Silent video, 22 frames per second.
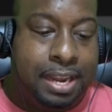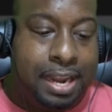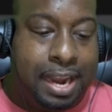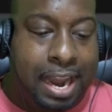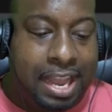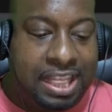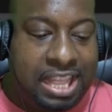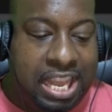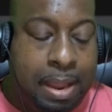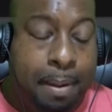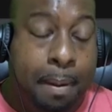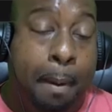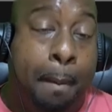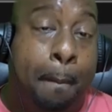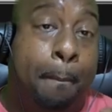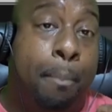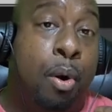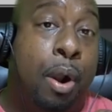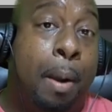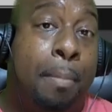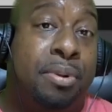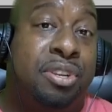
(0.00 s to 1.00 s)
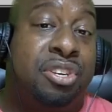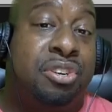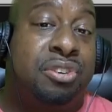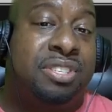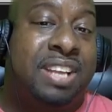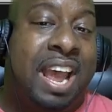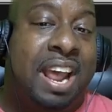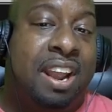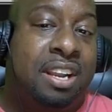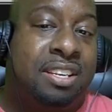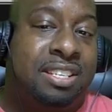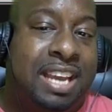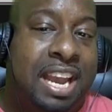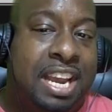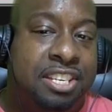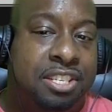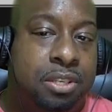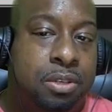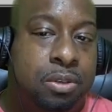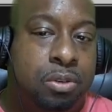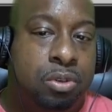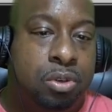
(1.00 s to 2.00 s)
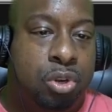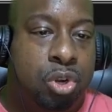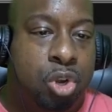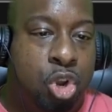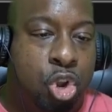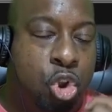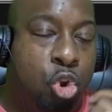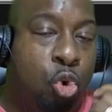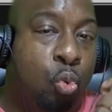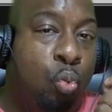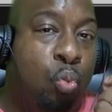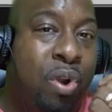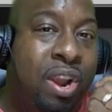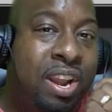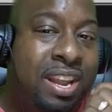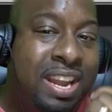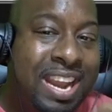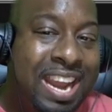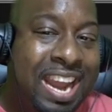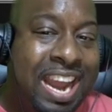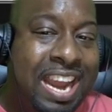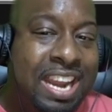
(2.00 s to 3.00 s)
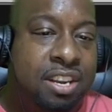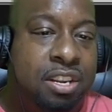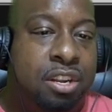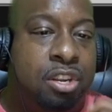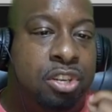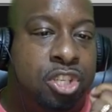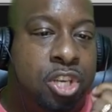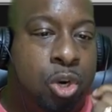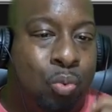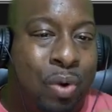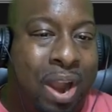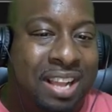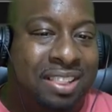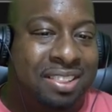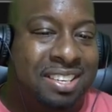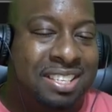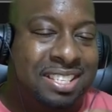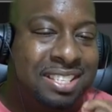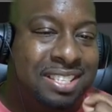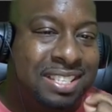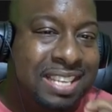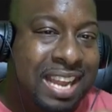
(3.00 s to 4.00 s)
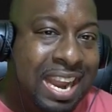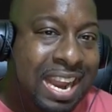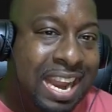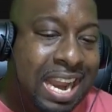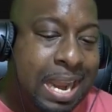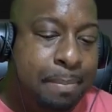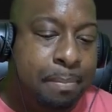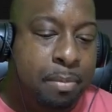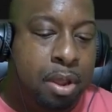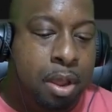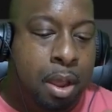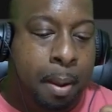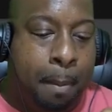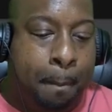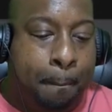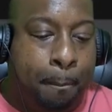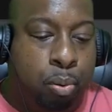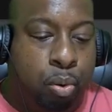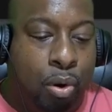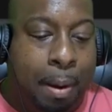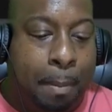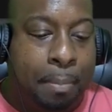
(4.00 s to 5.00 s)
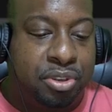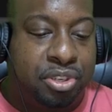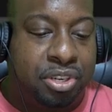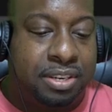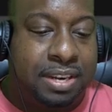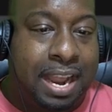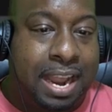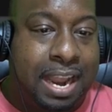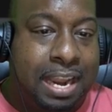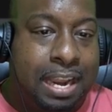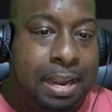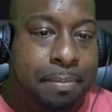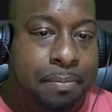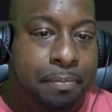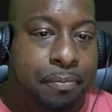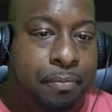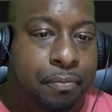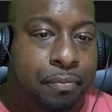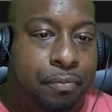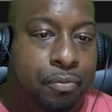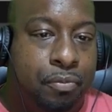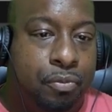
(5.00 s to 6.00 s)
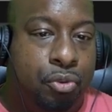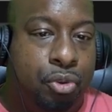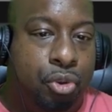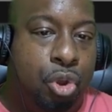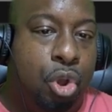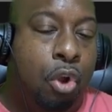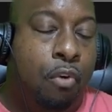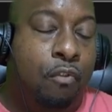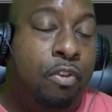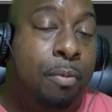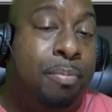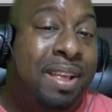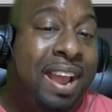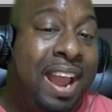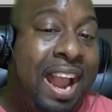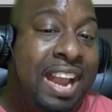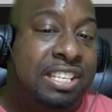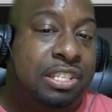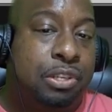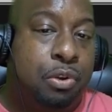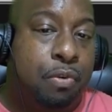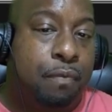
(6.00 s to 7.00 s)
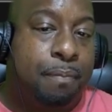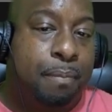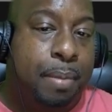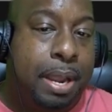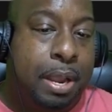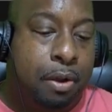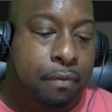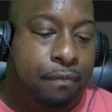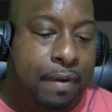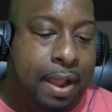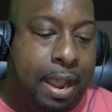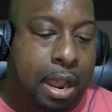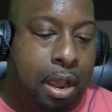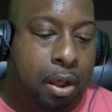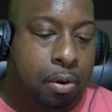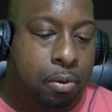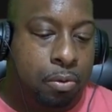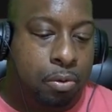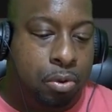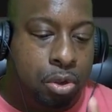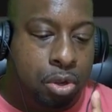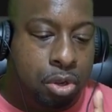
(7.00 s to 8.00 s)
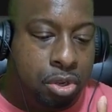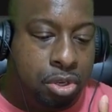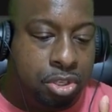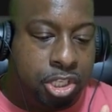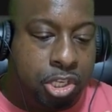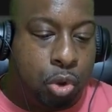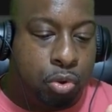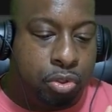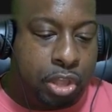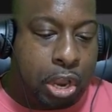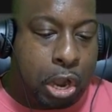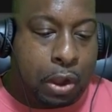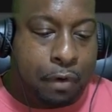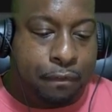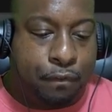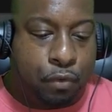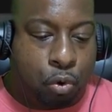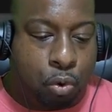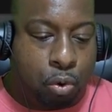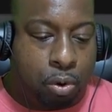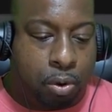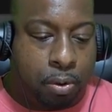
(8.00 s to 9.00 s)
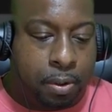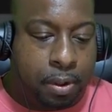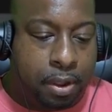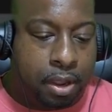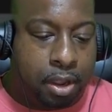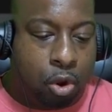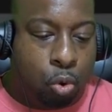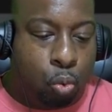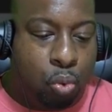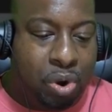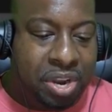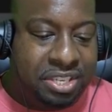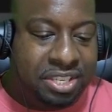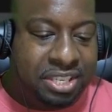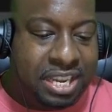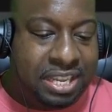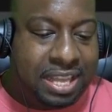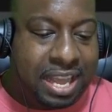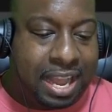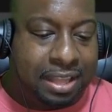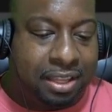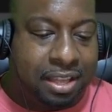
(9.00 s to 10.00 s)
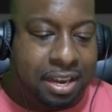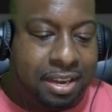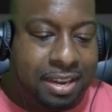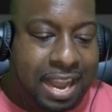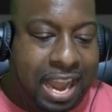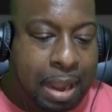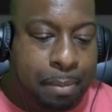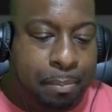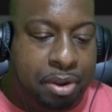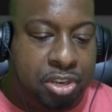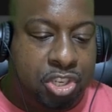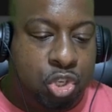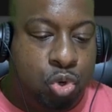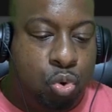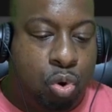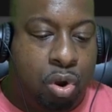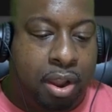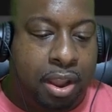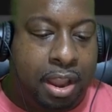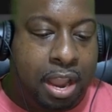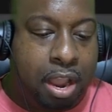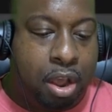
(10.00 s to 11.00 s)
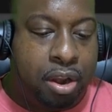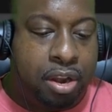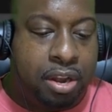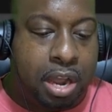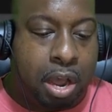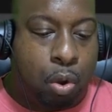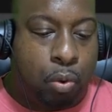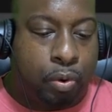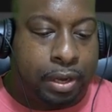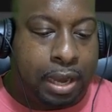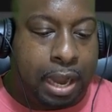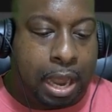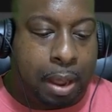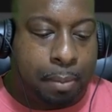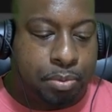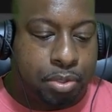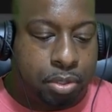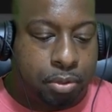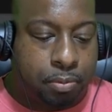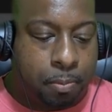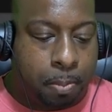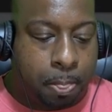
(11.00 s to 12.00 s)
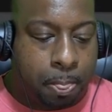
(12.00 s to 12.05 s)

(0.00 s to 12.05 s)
In the parameters annotation, we need to write the same parameter name from the XML file. So therefore, we see that the name is URL in all caps.